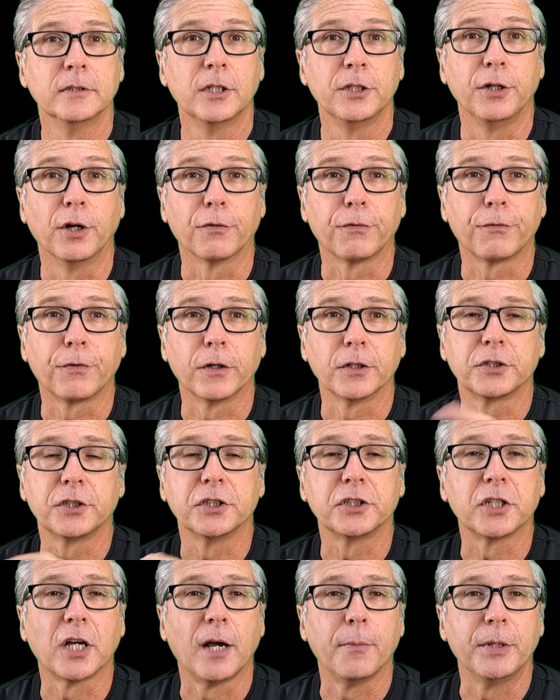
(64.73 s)
Your first
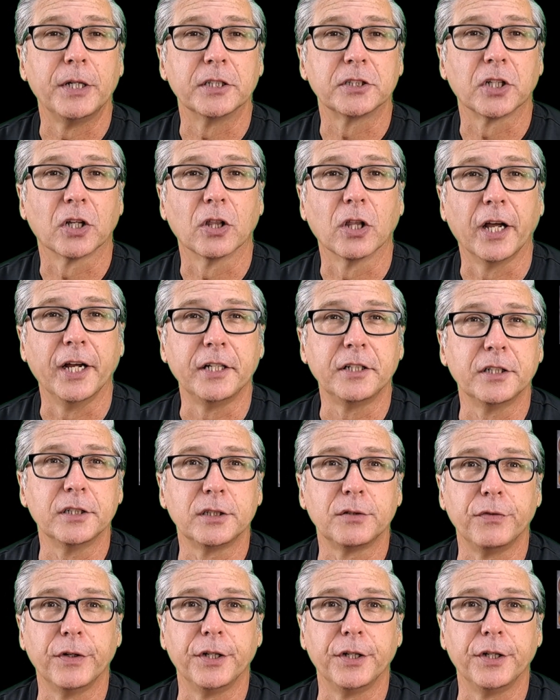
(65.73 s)
assignment is to like this